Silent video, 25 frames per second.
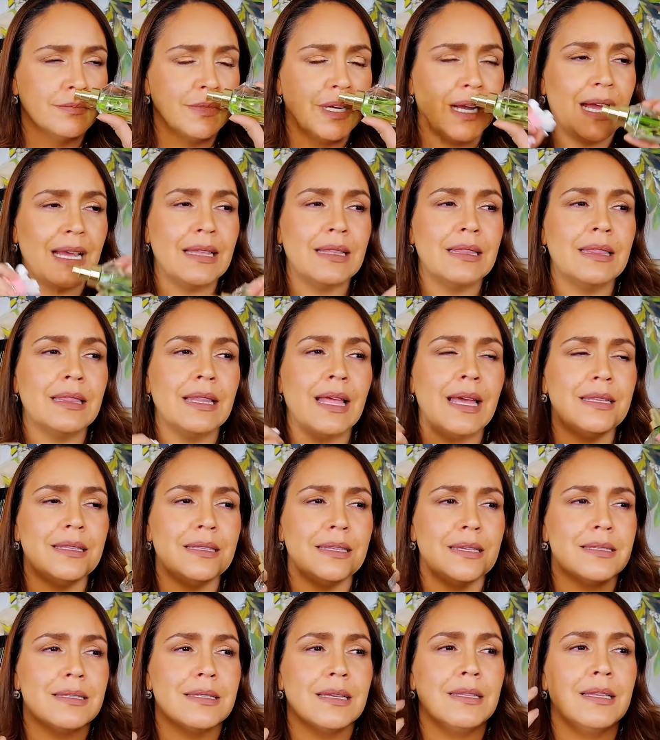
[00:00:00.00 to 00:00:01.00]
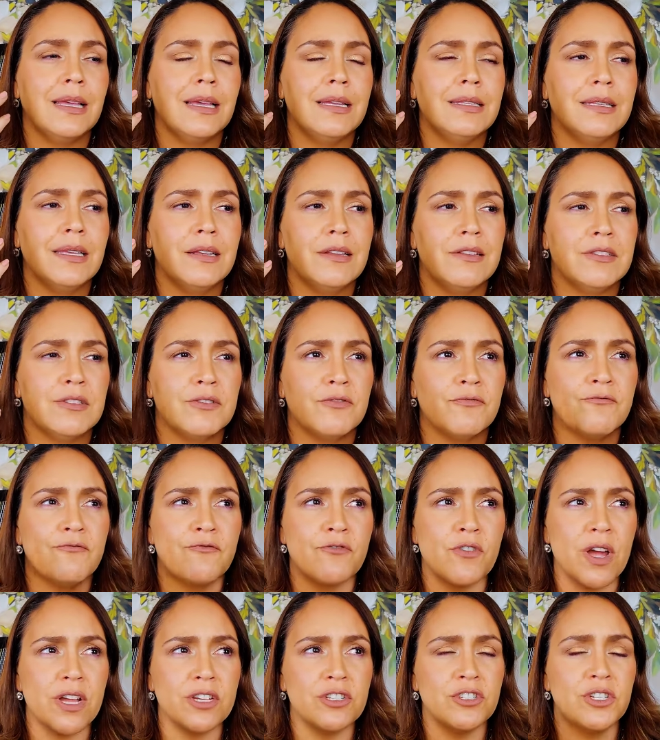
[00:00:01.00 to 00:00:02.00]
I like this. I like that it's
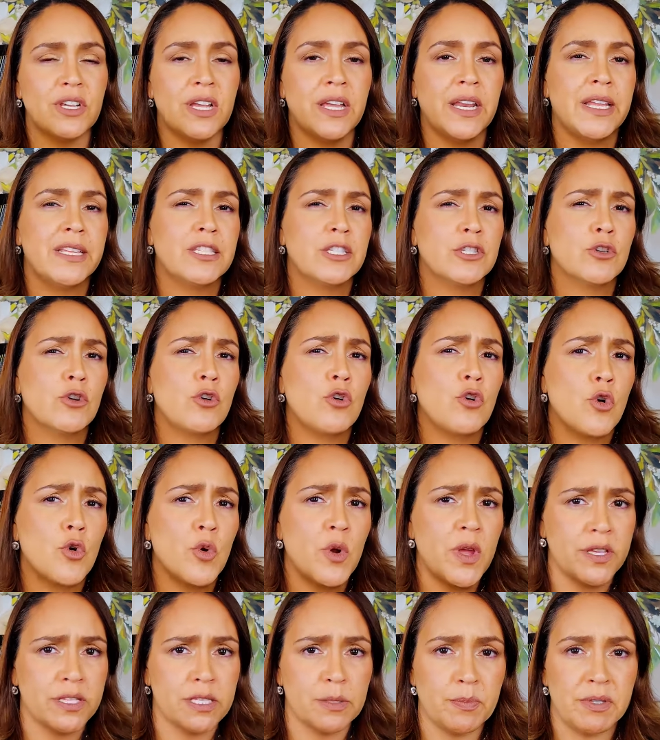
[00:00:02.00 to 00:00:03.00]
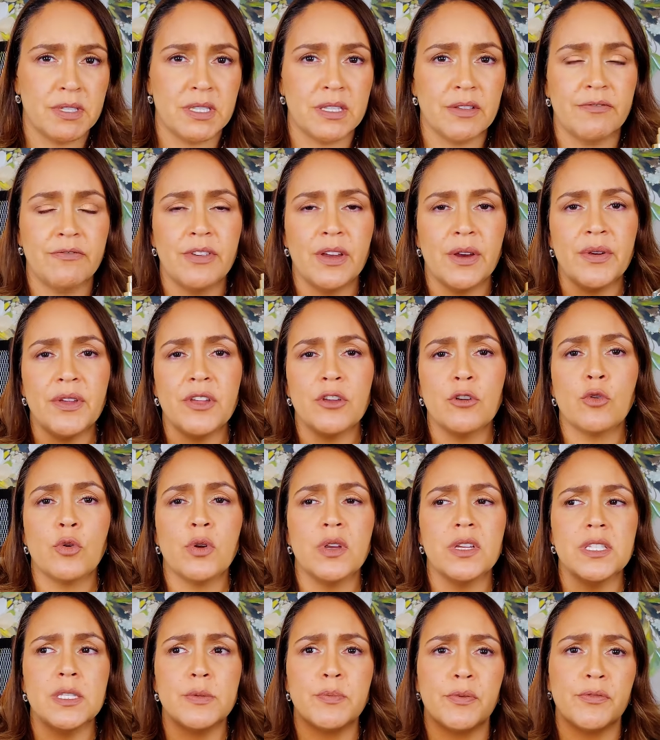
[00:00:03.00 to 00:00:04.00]
fresh and it's crisp. It's a very
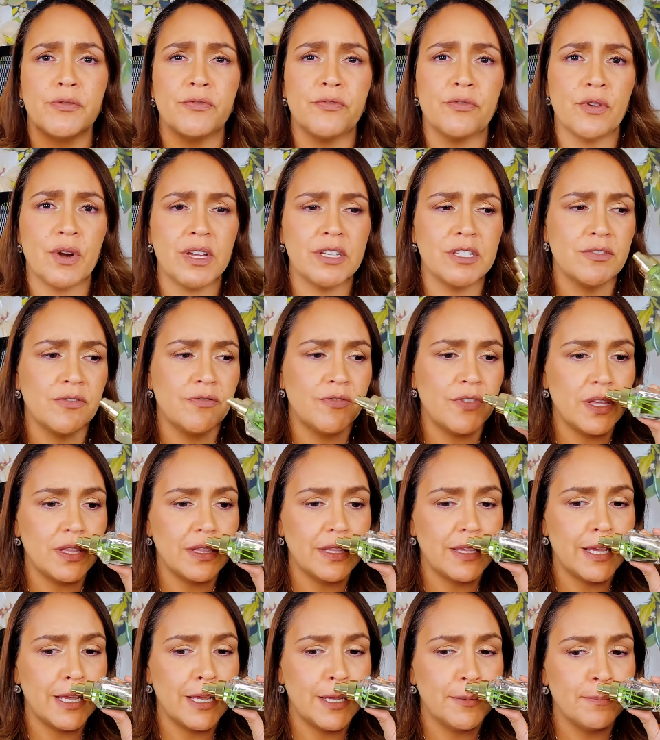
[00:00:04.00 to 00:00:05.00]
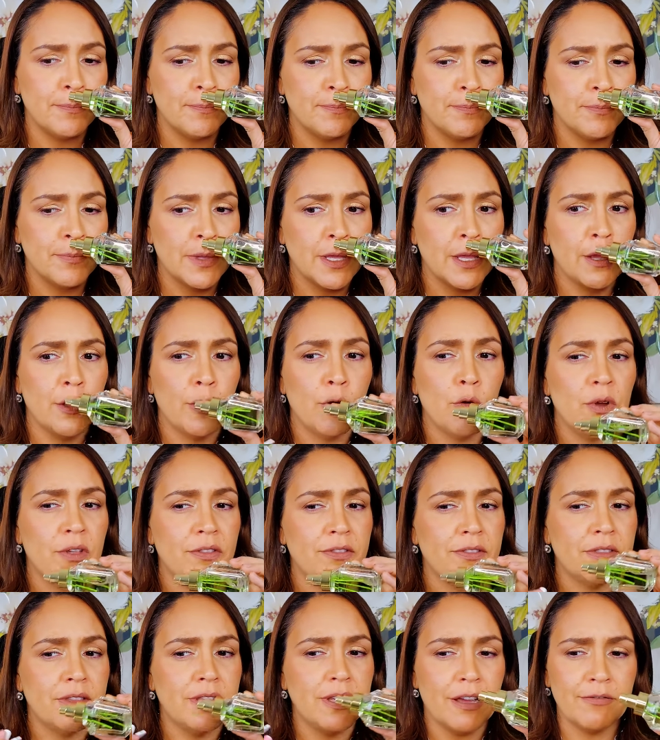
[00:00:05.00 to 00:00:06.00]
crisp, fresh feeling
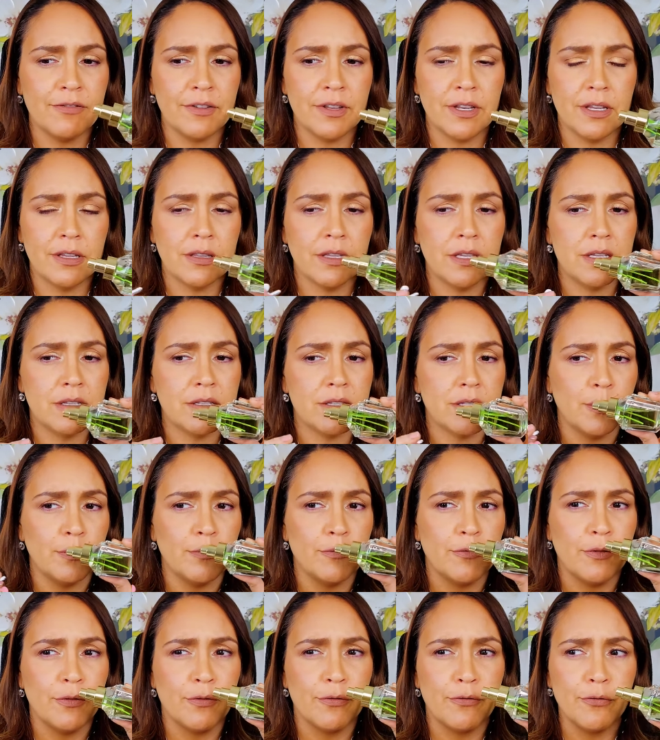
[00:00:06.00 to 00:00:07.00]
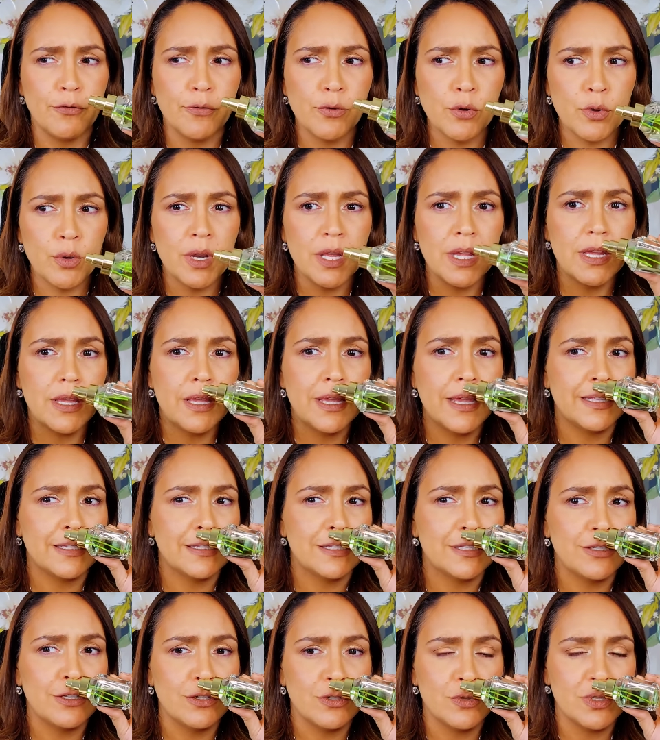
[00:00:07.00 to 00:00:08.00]
with definitely some fruity and
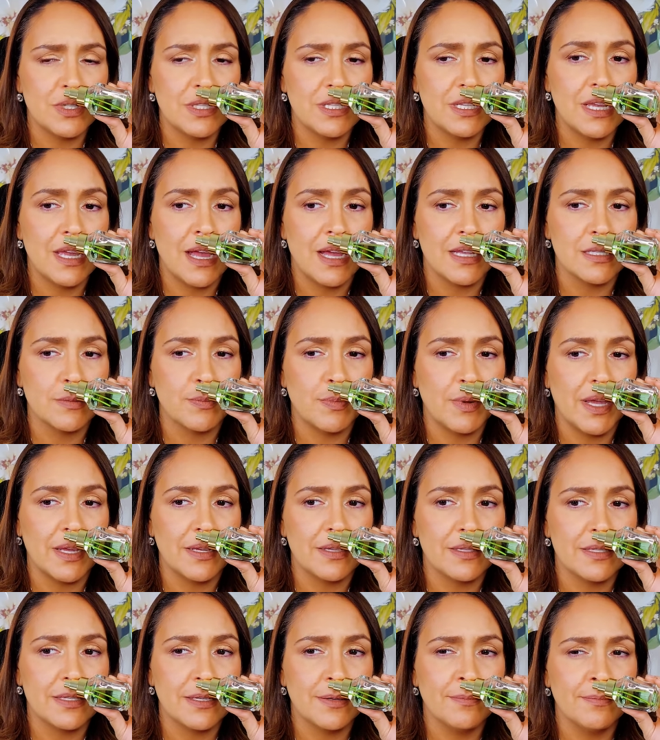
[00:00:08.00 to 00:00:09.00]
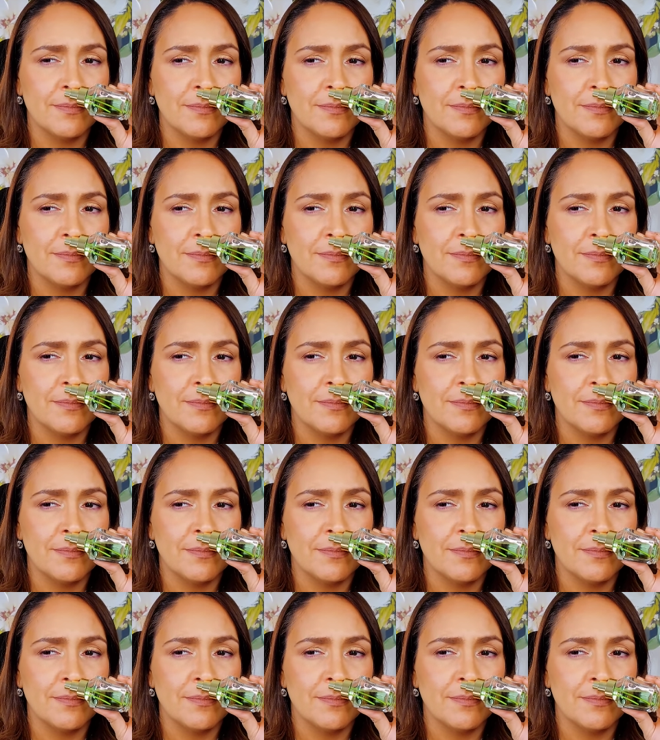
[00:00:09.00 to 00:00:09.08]
citrusy aspects